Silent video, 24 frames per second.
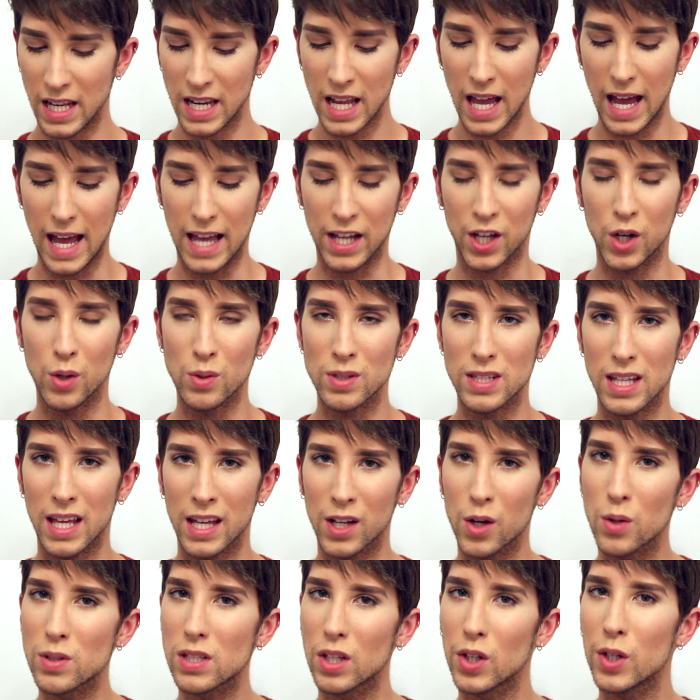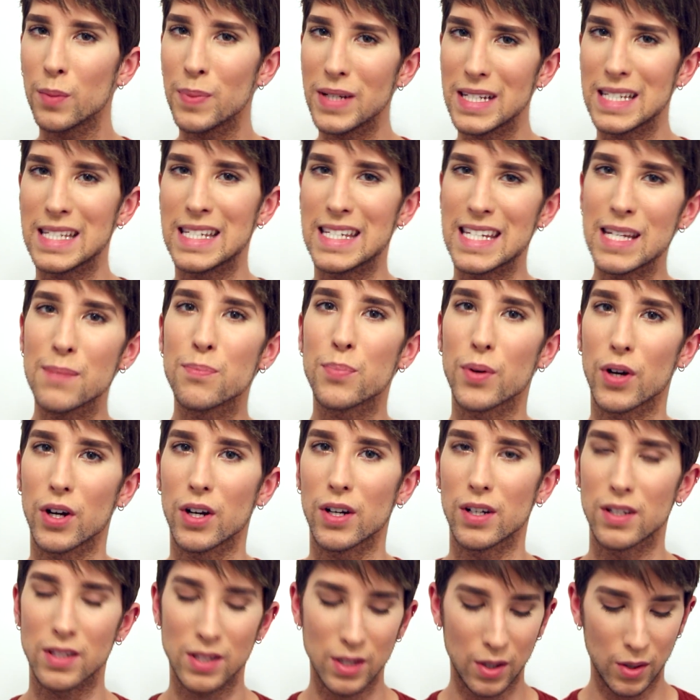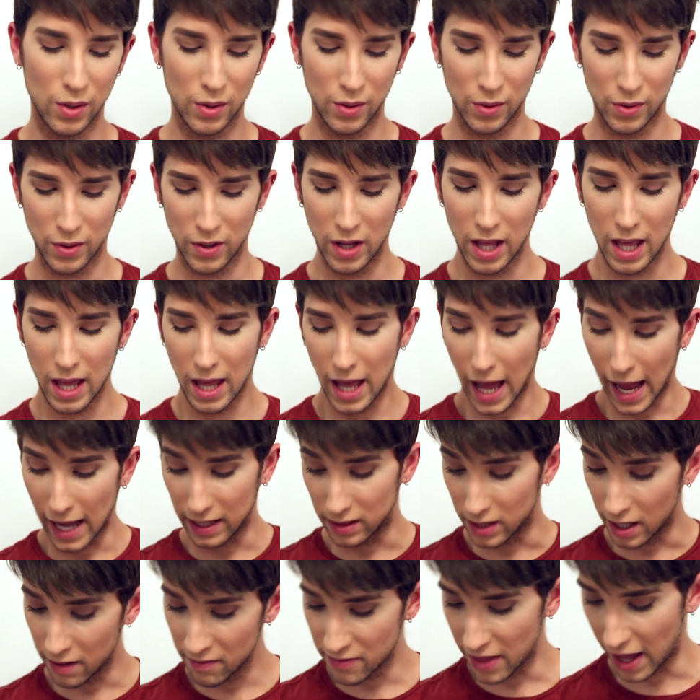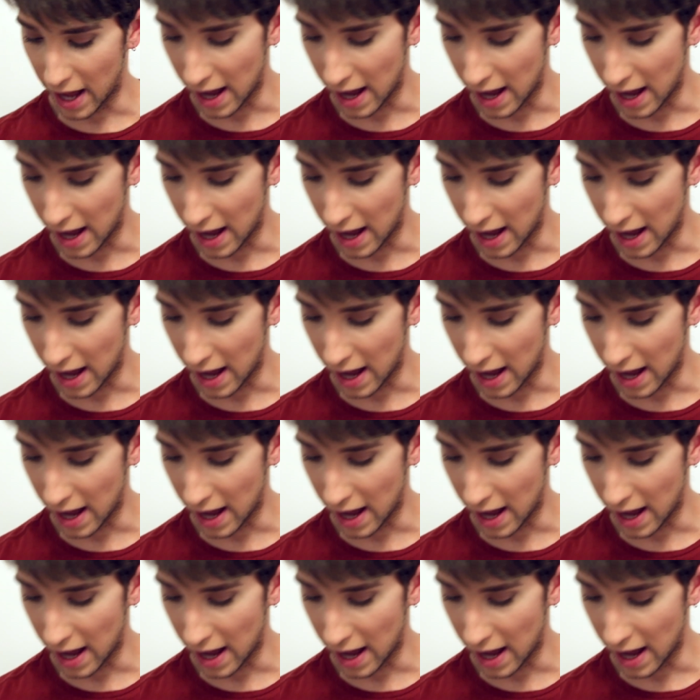And yeah, it goes a little bit deeper, so I love